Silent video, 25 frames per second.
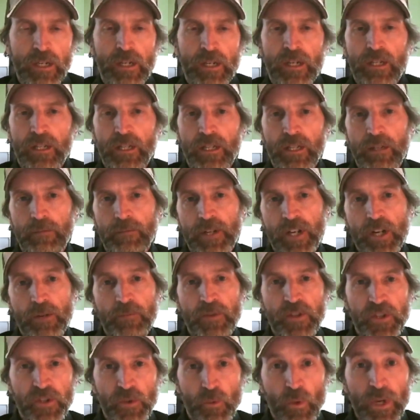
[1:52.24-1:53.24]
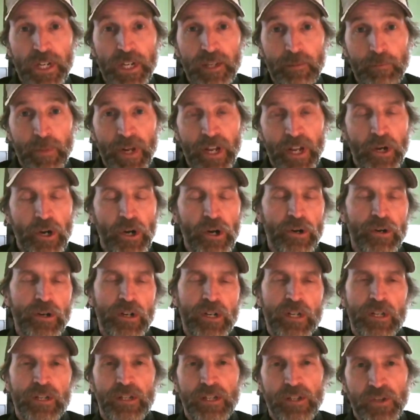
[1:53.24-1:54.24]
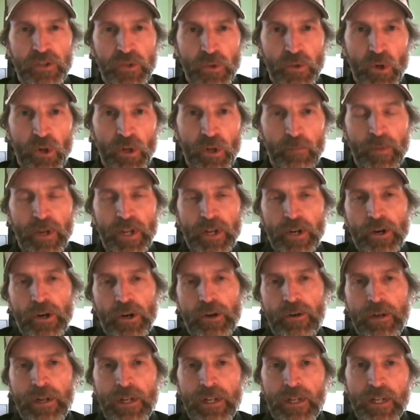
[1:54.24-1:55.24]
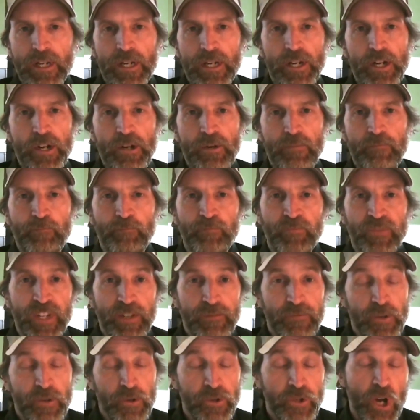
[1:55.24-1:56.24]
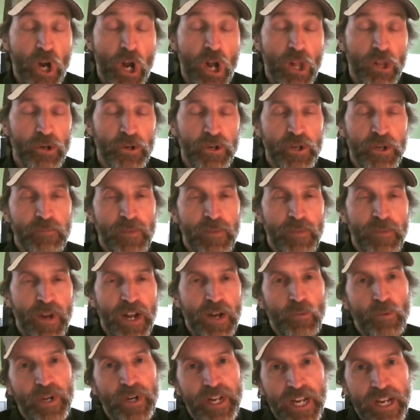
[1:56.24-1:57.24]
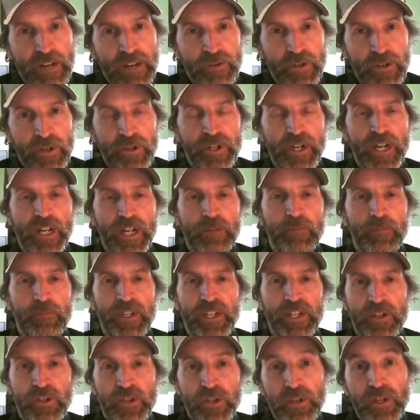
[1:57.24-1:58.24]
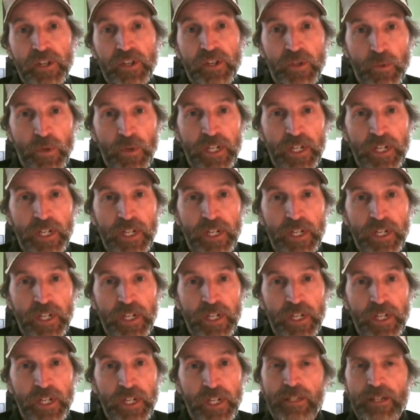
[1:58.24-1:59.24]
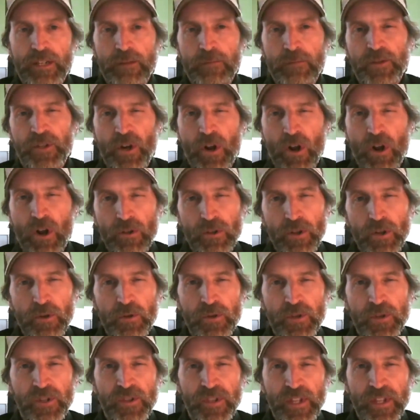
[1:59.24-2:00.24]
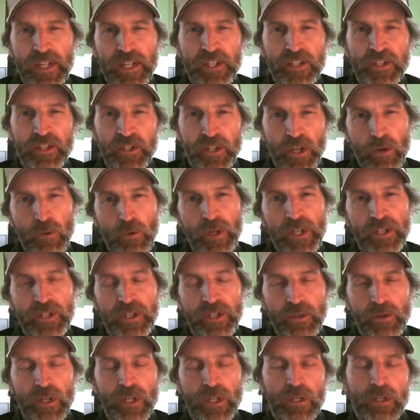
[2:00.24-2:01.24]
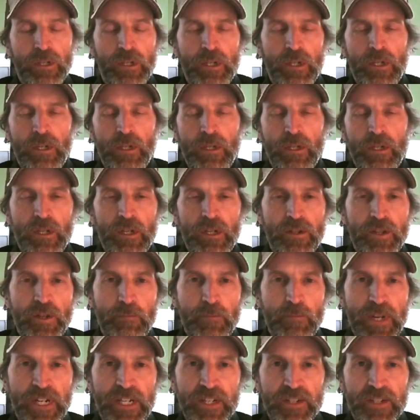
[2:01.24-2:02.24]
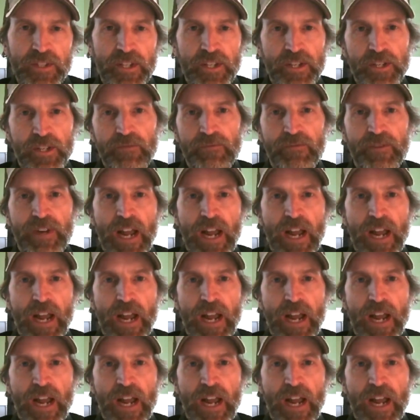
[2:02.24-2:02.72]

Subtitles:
to help you swing it better, control it better. If you're taller, you might want a heavier gun because you can swing it better. So all those things go into it. The biggest thing you've